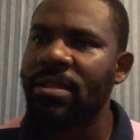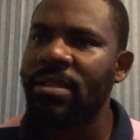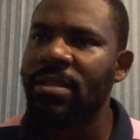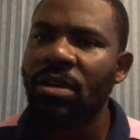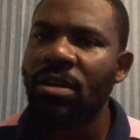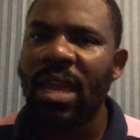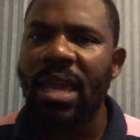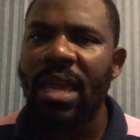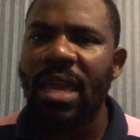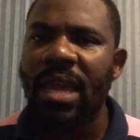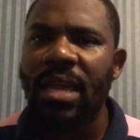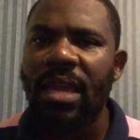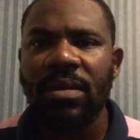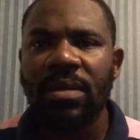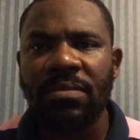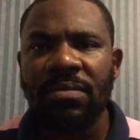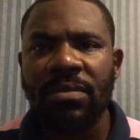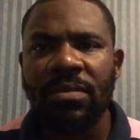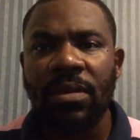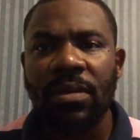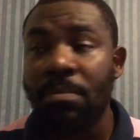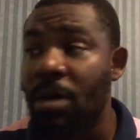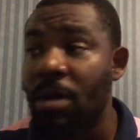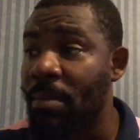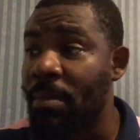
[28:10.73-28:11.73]
okay,
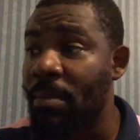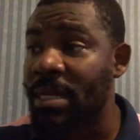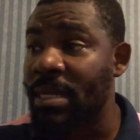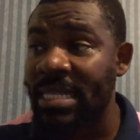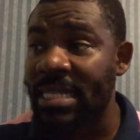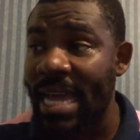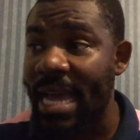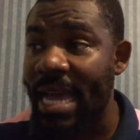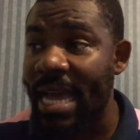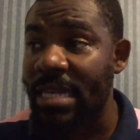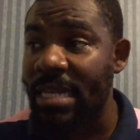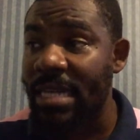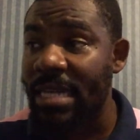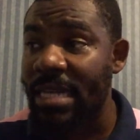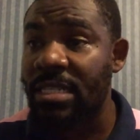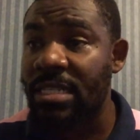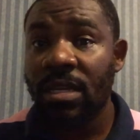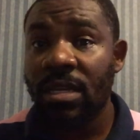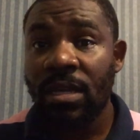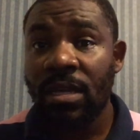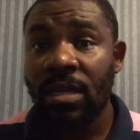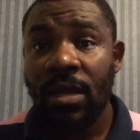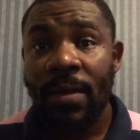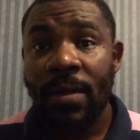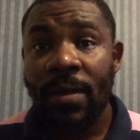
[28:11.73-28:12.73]
mom and dad,
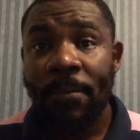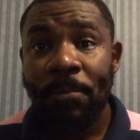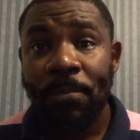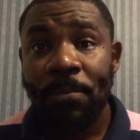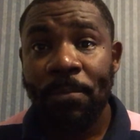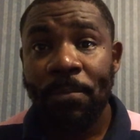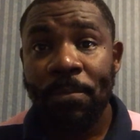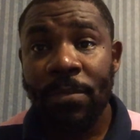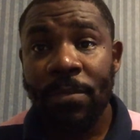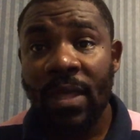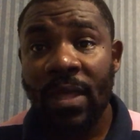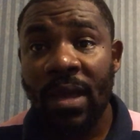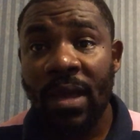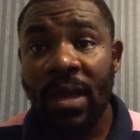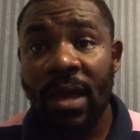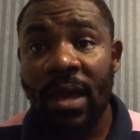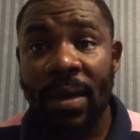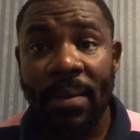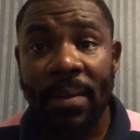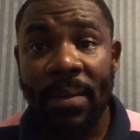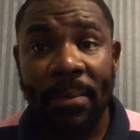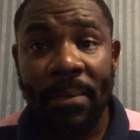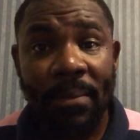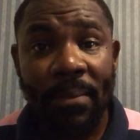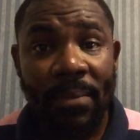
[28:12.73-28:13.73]

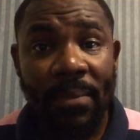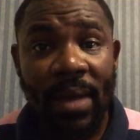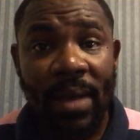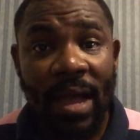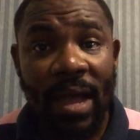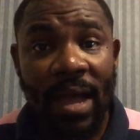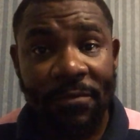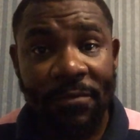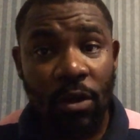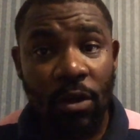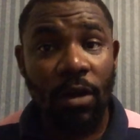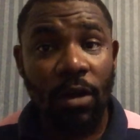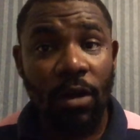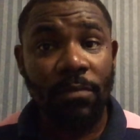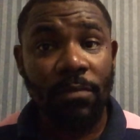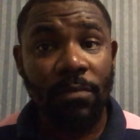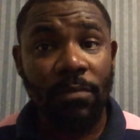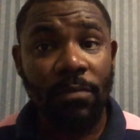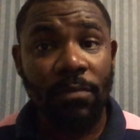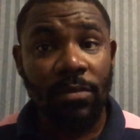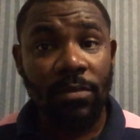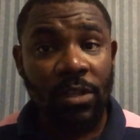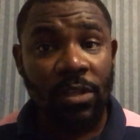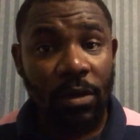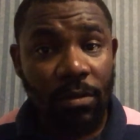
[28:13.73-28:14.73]
I've got,
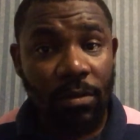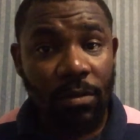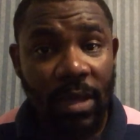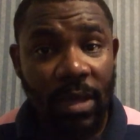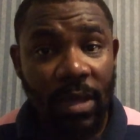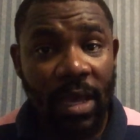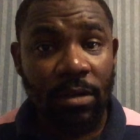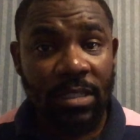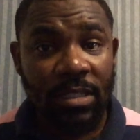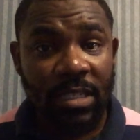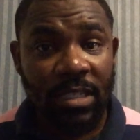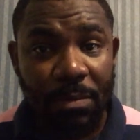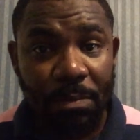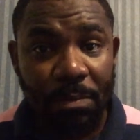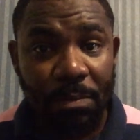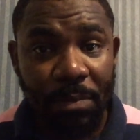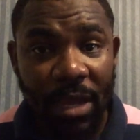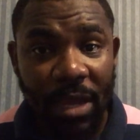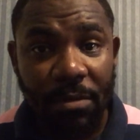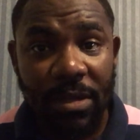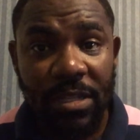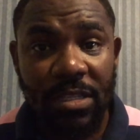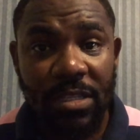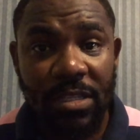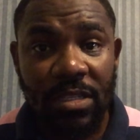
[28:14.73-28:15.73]
elderly
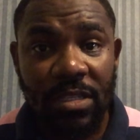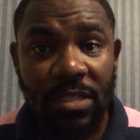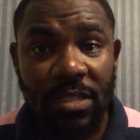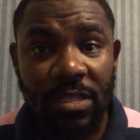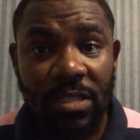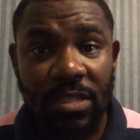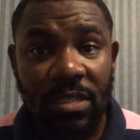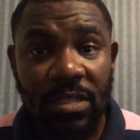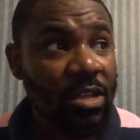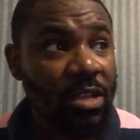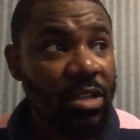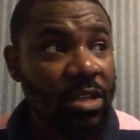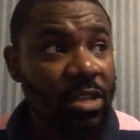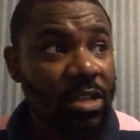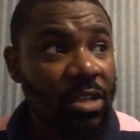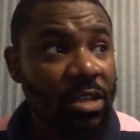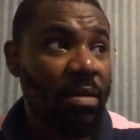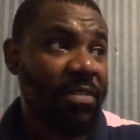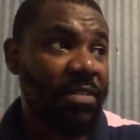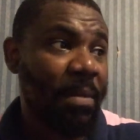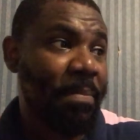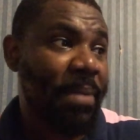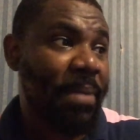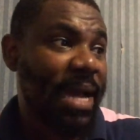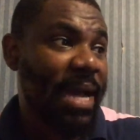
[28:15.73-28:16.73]
parents. So
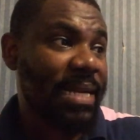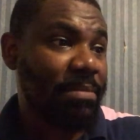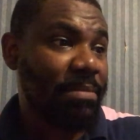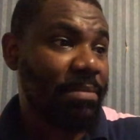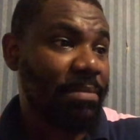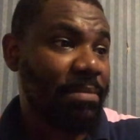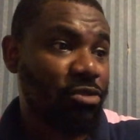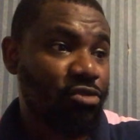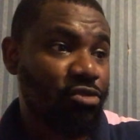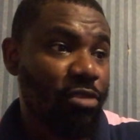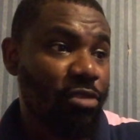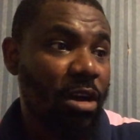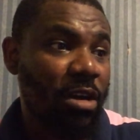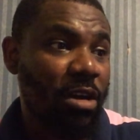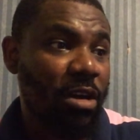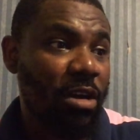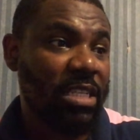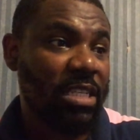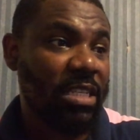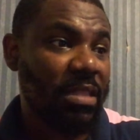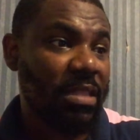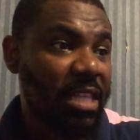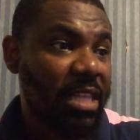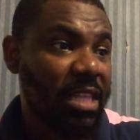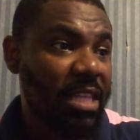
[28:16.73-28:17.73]
if I buy them
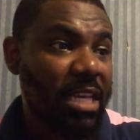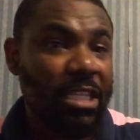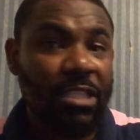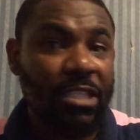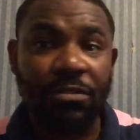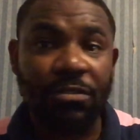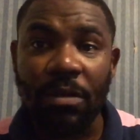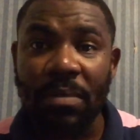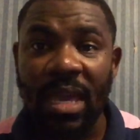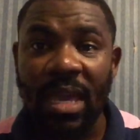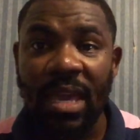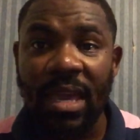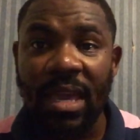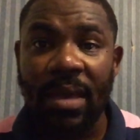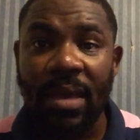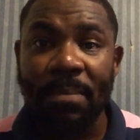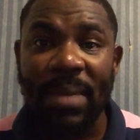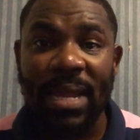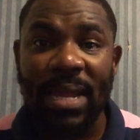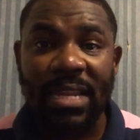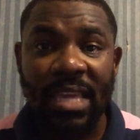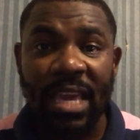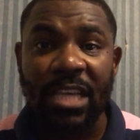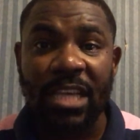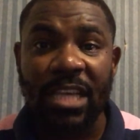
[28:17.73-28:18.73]
drugs and things from here,
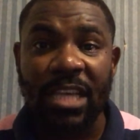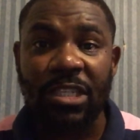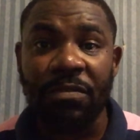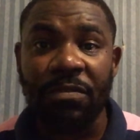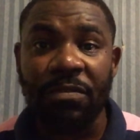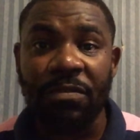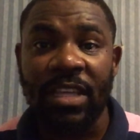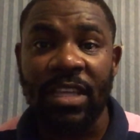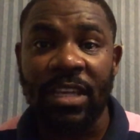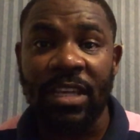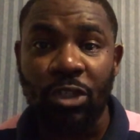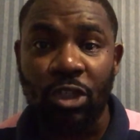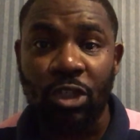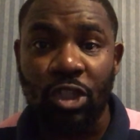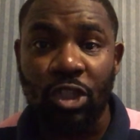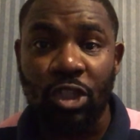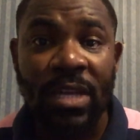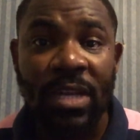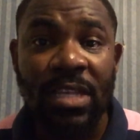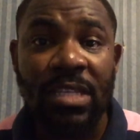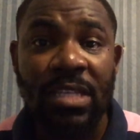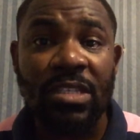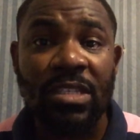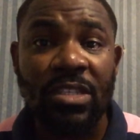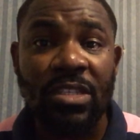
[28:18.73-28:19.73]
medication for their
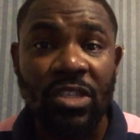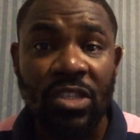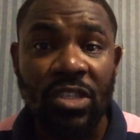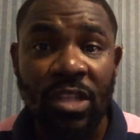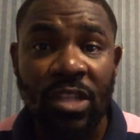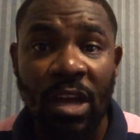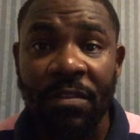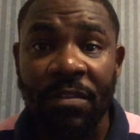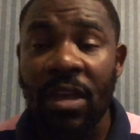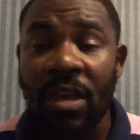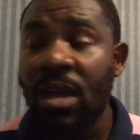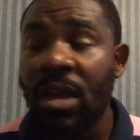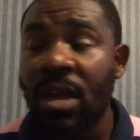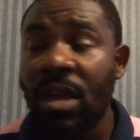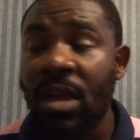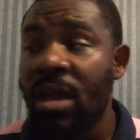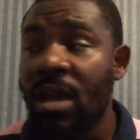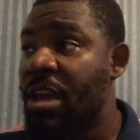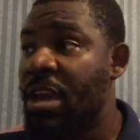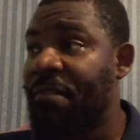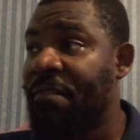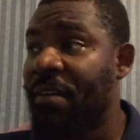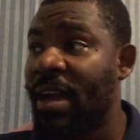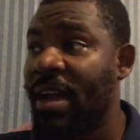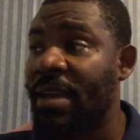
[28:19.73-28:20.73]
joints and stuff,
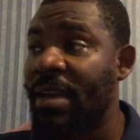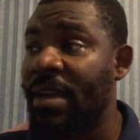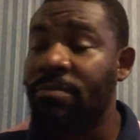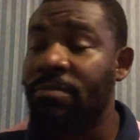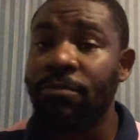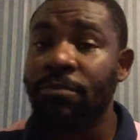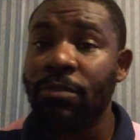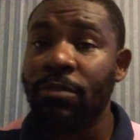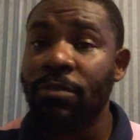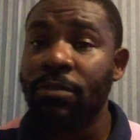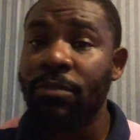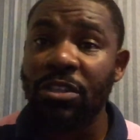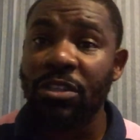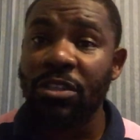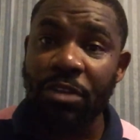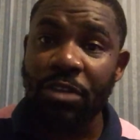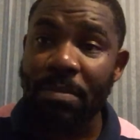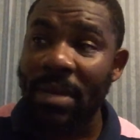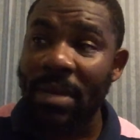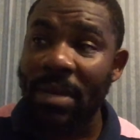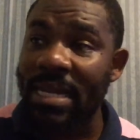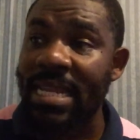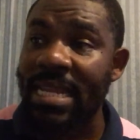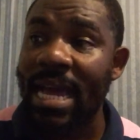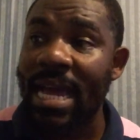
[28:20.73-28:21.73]
if I want to
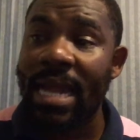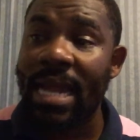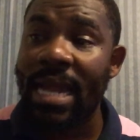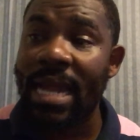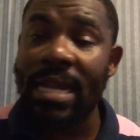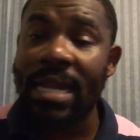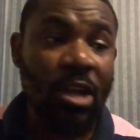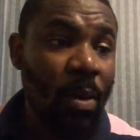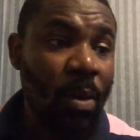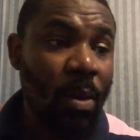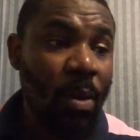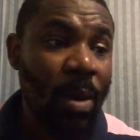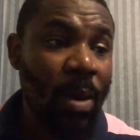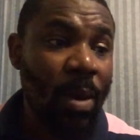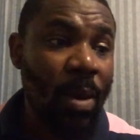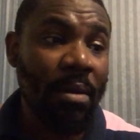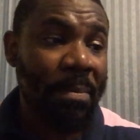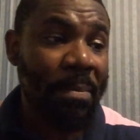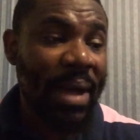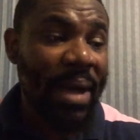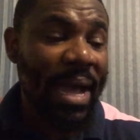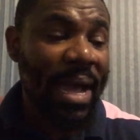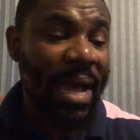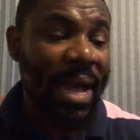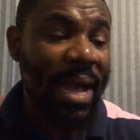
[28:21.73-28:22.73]
treat my dad, I go out
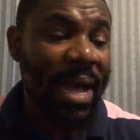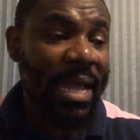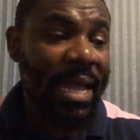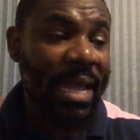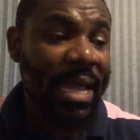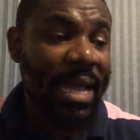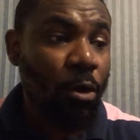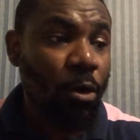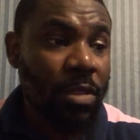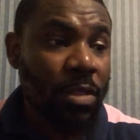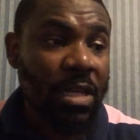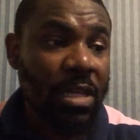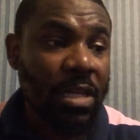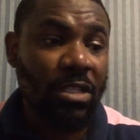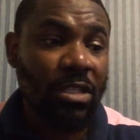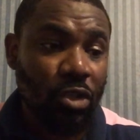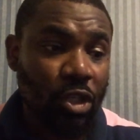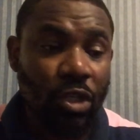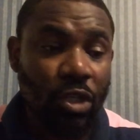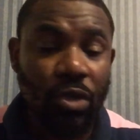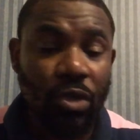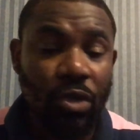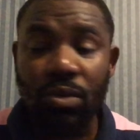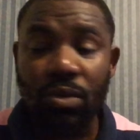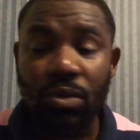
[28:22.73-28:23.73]
and buy clothing and
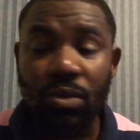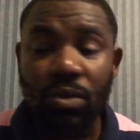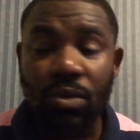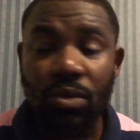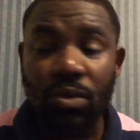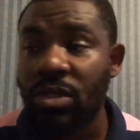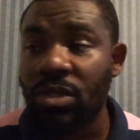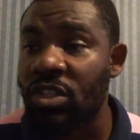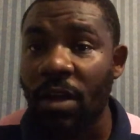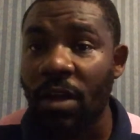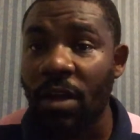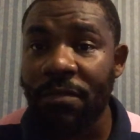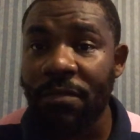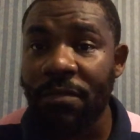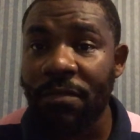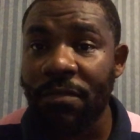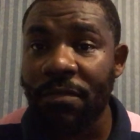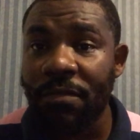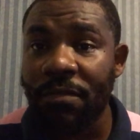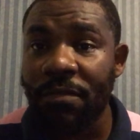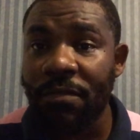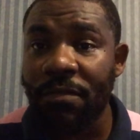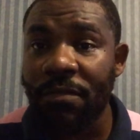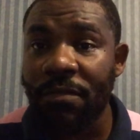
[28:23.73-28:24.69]
shoes and stuff.